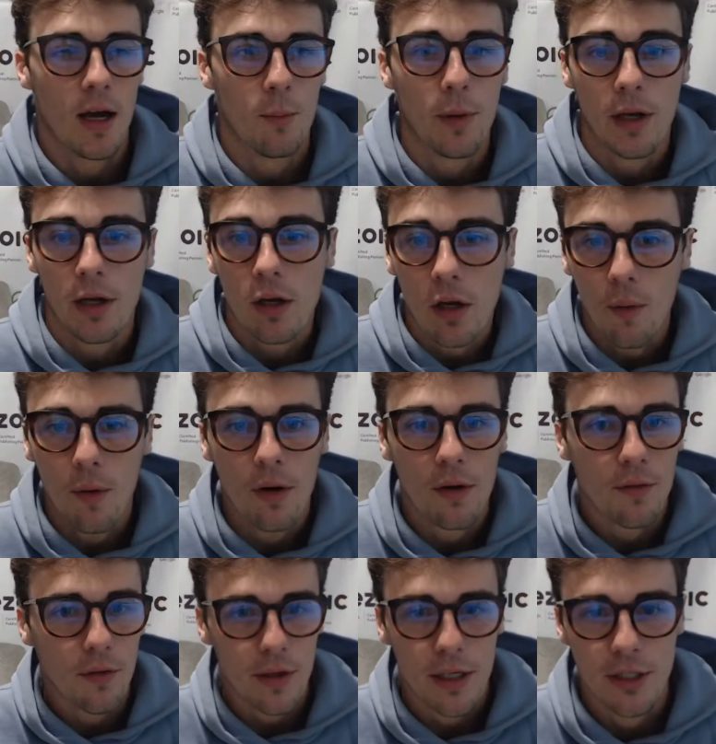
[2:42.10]
We can go
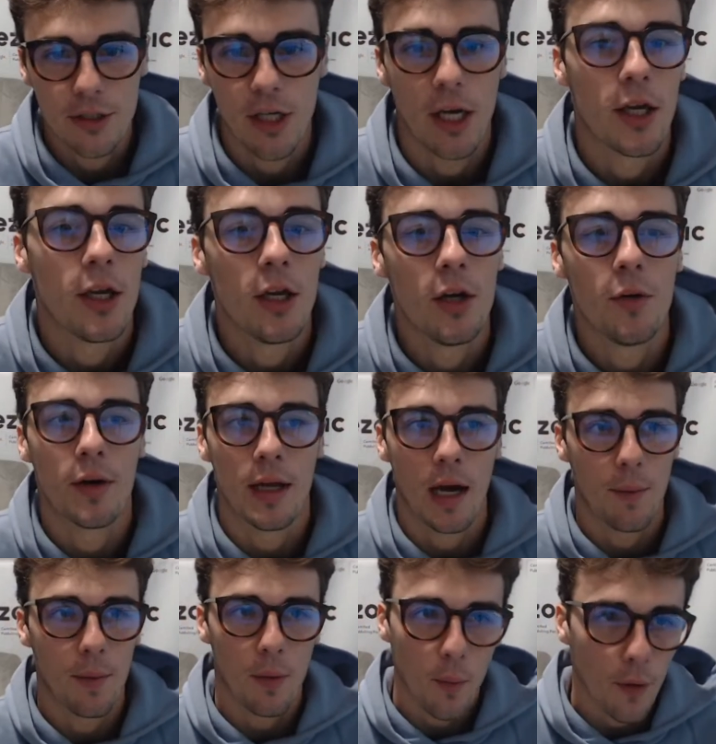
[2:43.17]
over Niche IQ and
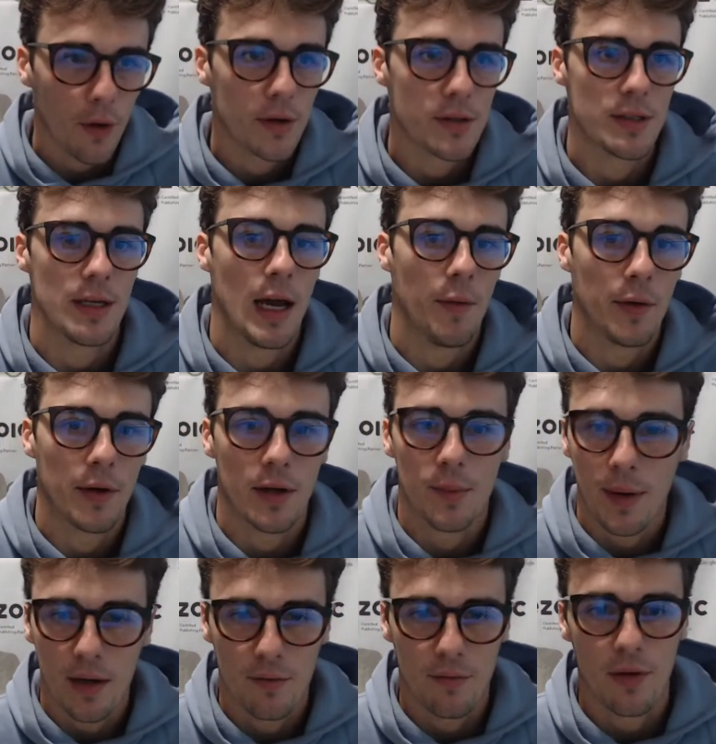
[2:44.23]
how it works and how it could
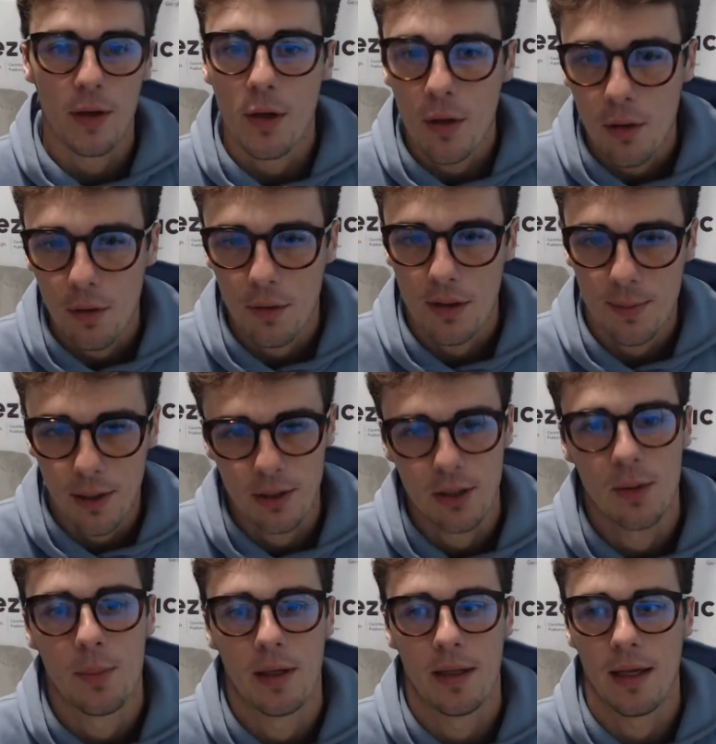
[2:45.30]
benefit you,
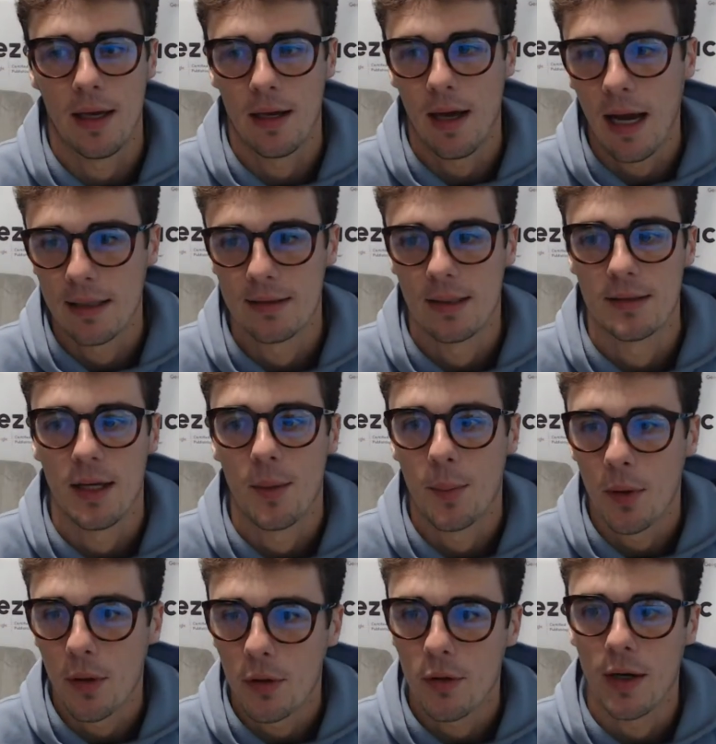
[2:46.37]
especially being an Access Now
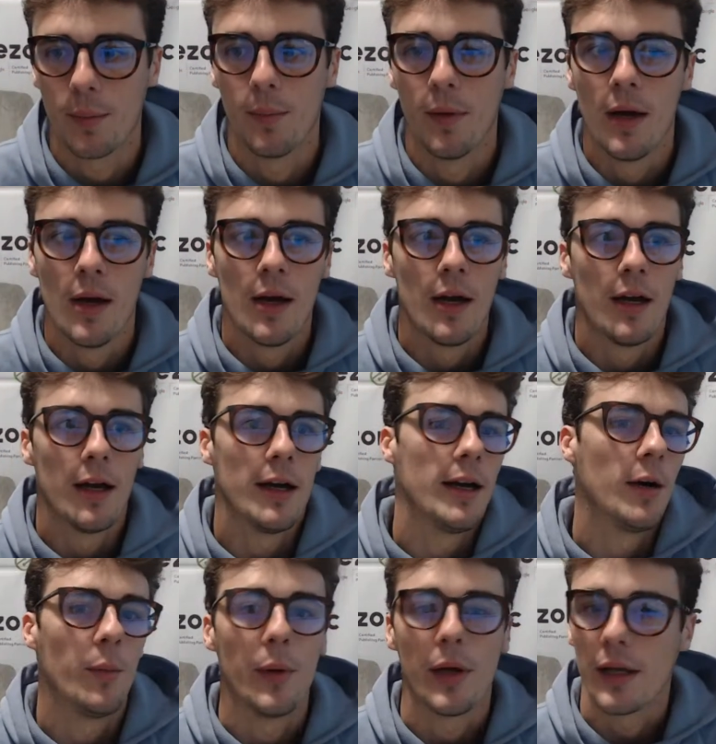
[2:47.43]
program.
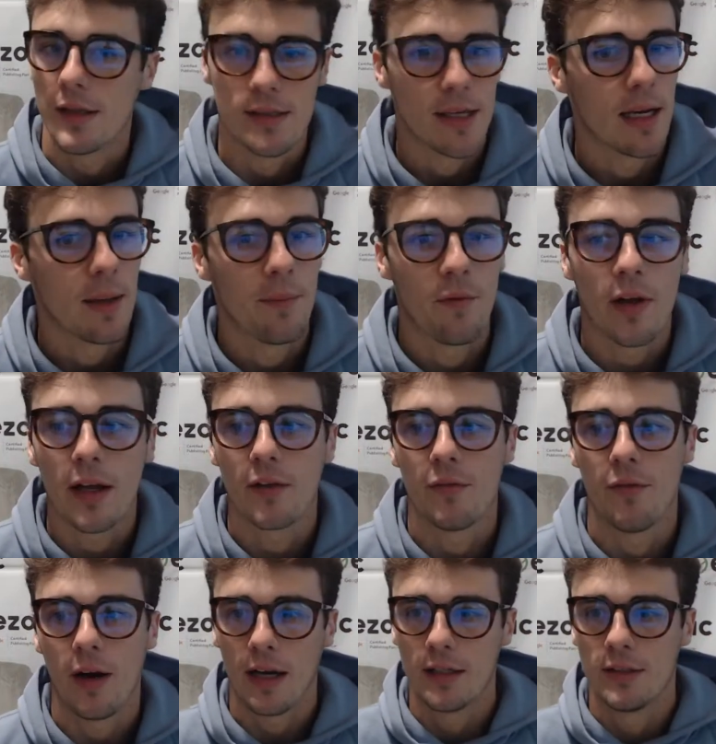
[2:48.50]
We can set up
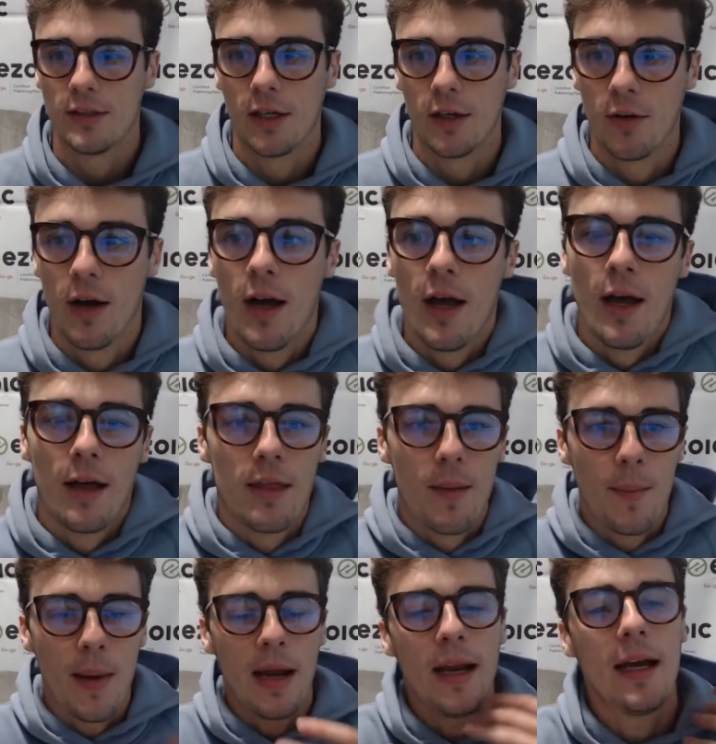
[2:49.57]
Flickify. So the
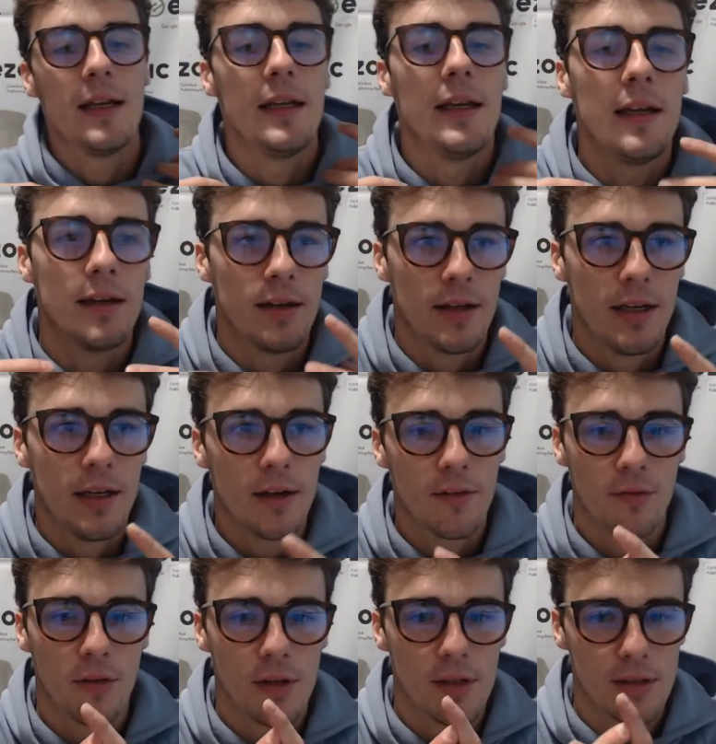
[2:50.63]
main idea here
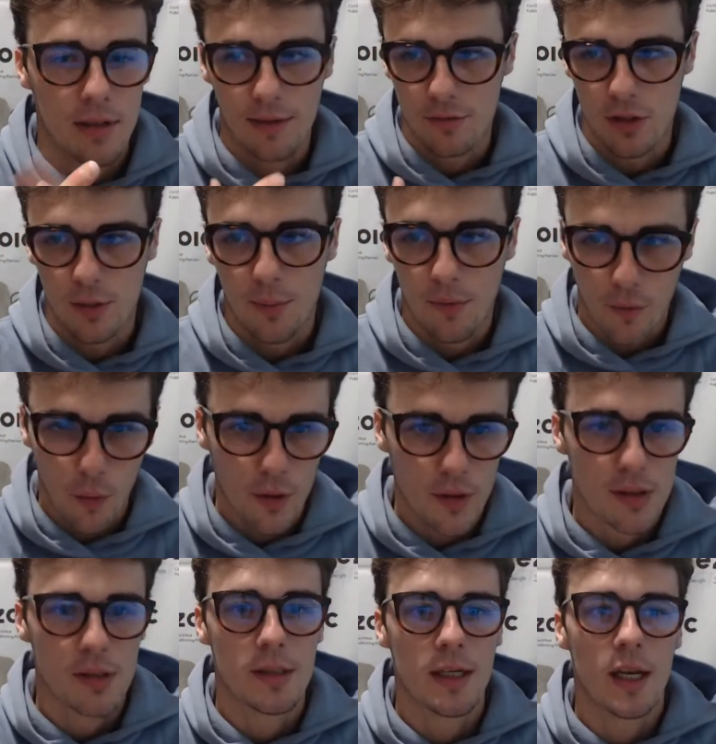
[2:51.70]
for this live stream, of
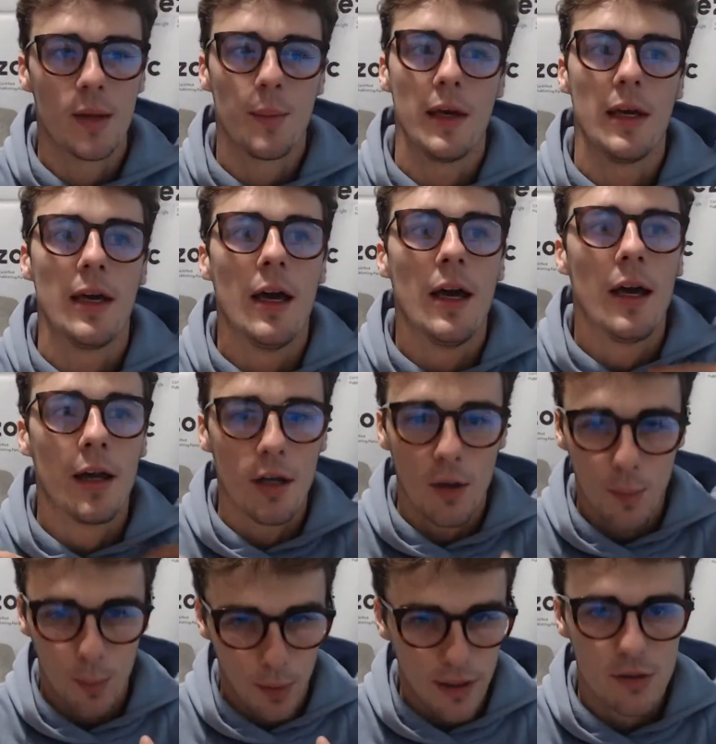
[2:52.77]
course, is going to be
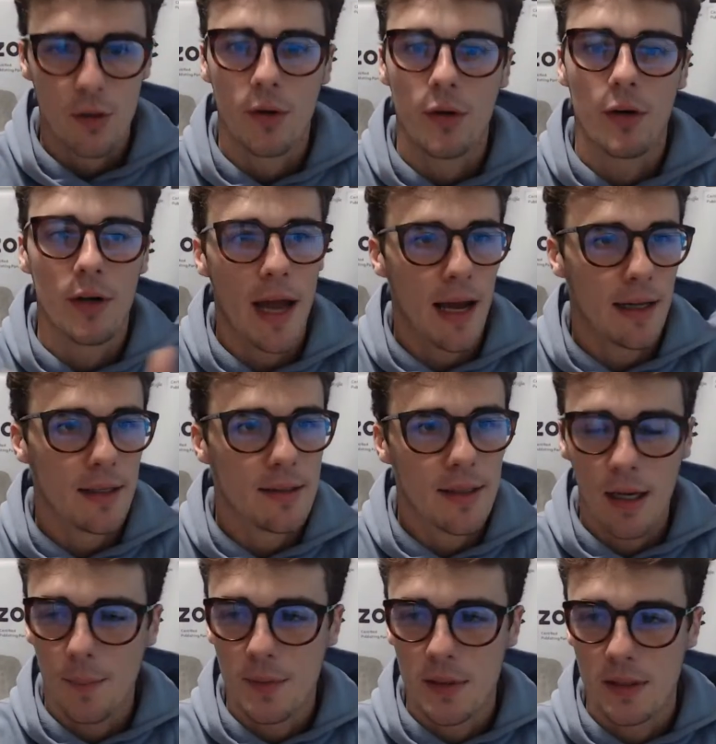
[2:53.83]
placeholder and ad
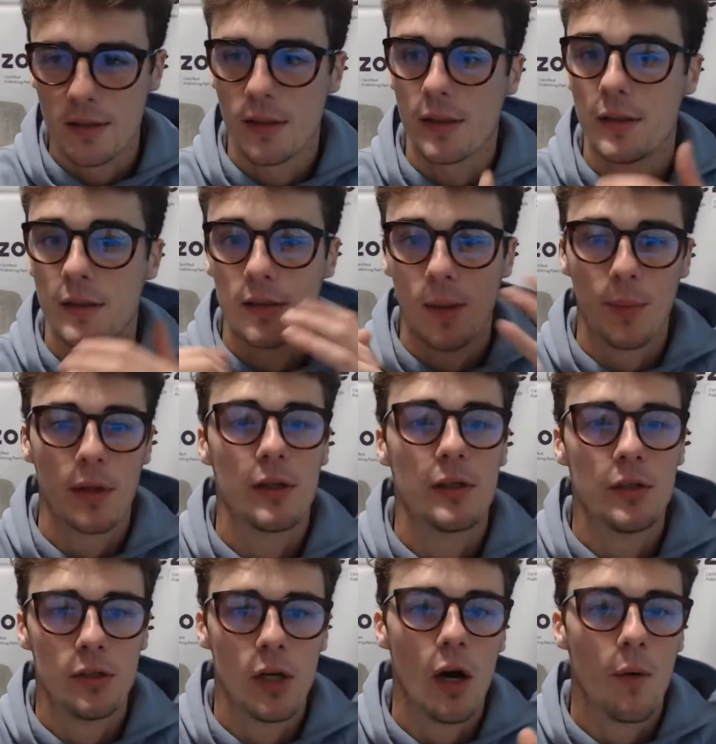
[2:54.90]
setups, because it is something
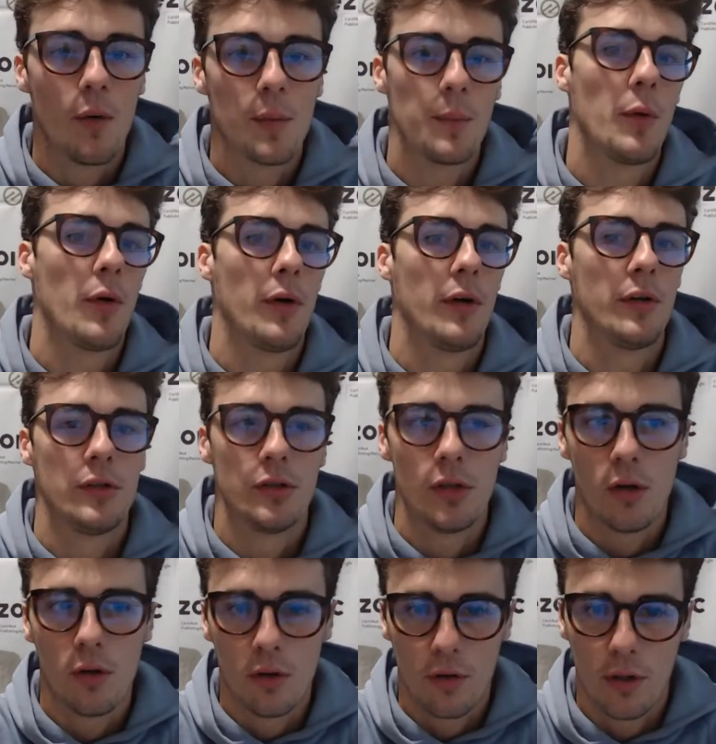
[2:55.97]
so important,
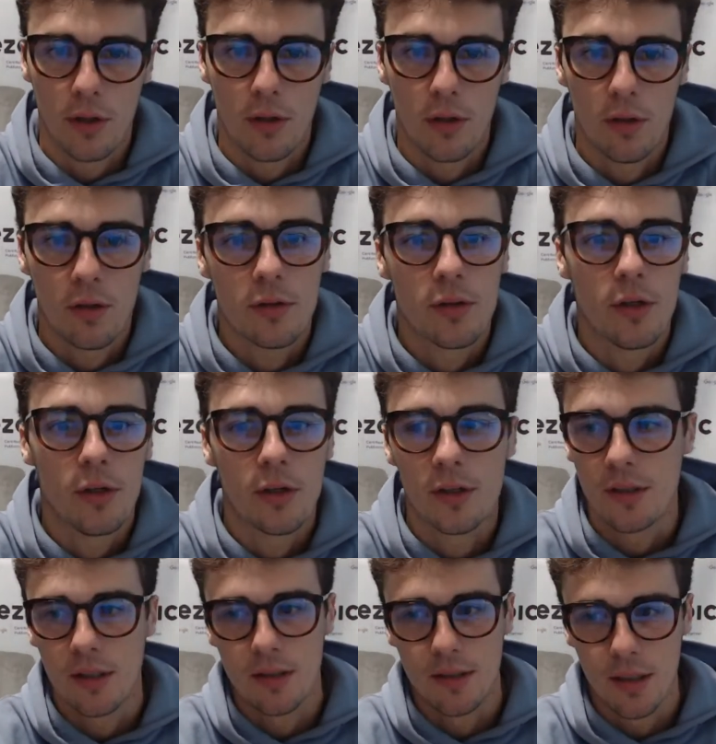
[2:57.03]
so critical to your
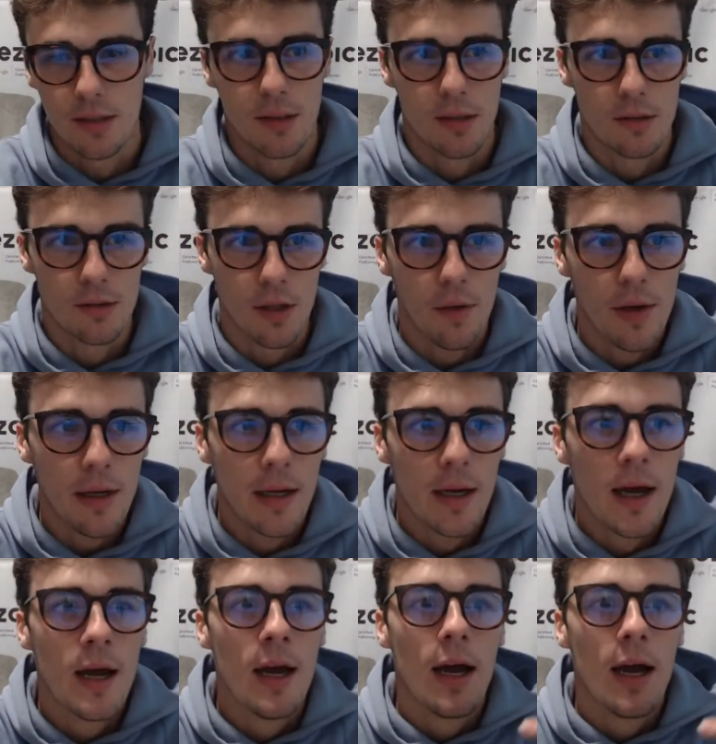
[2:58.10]
success at Ezoic.